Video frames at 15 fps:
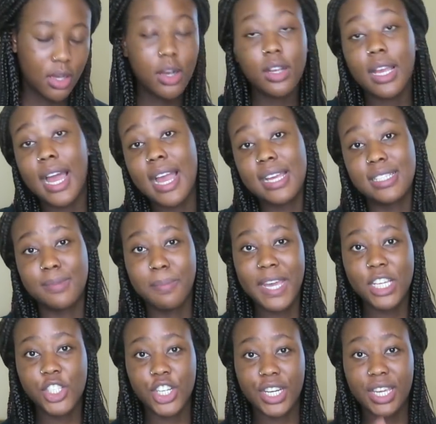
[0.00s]
Guys,
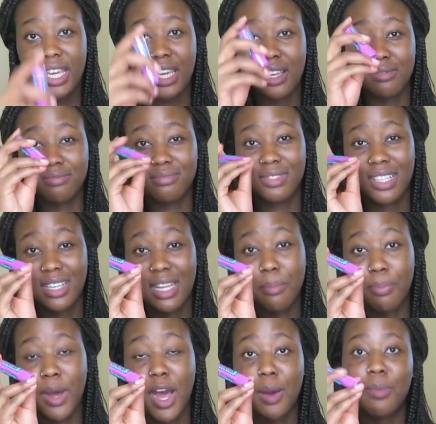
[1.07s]
major key, lip
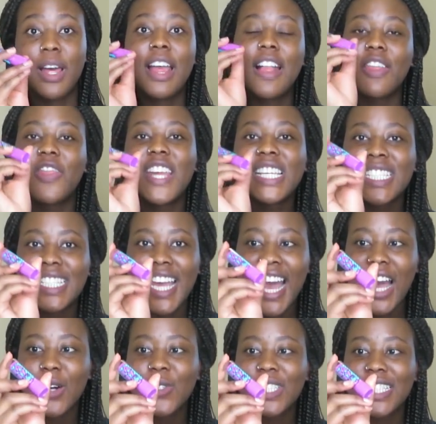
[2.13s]
balm. This
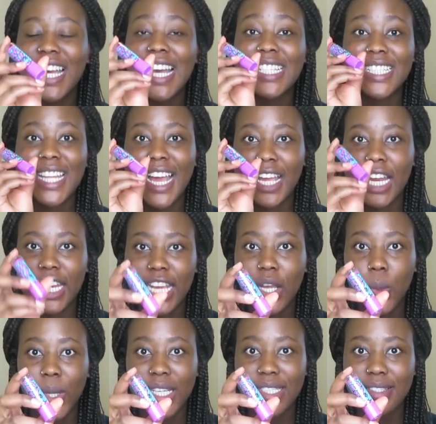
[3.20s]
counts as like
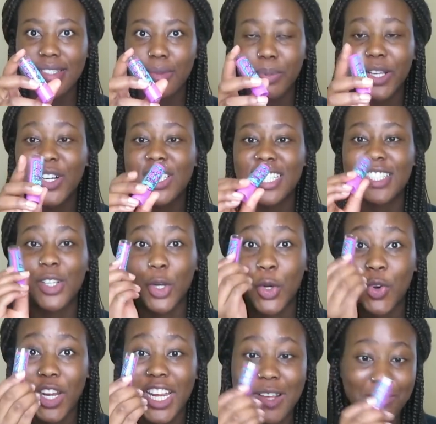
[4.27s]
liquids because it's a
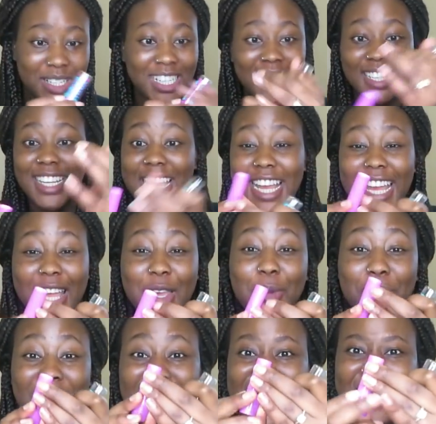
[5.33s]
cream. Can you
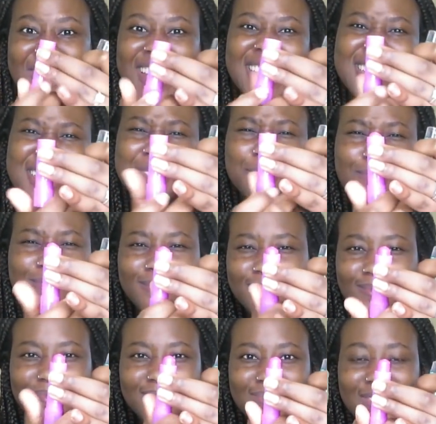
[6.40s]
believe this?
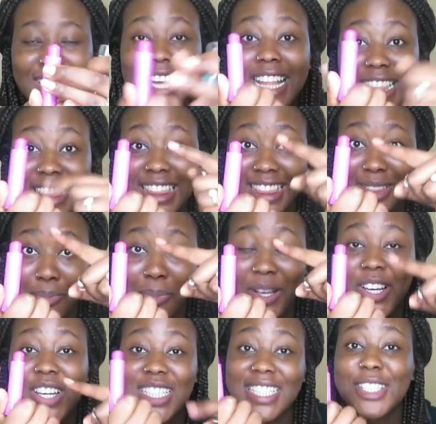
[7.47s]

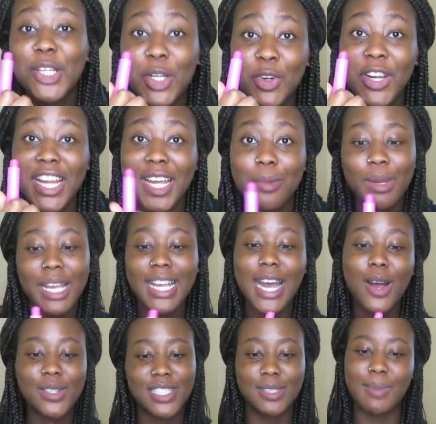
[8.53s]
Because it's a cream, it
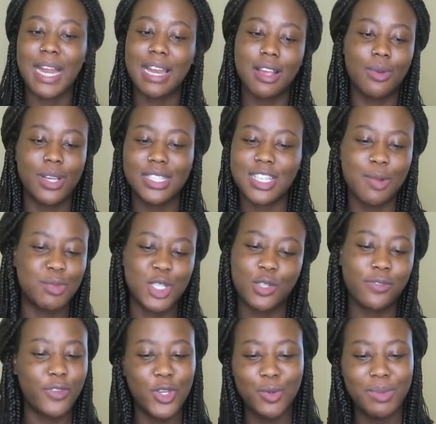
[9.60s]
counts as my liquids. I'm
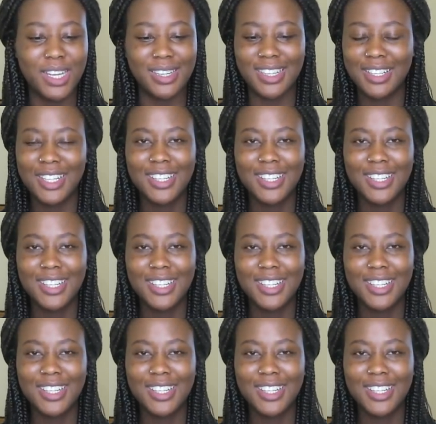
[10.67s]
just fuming.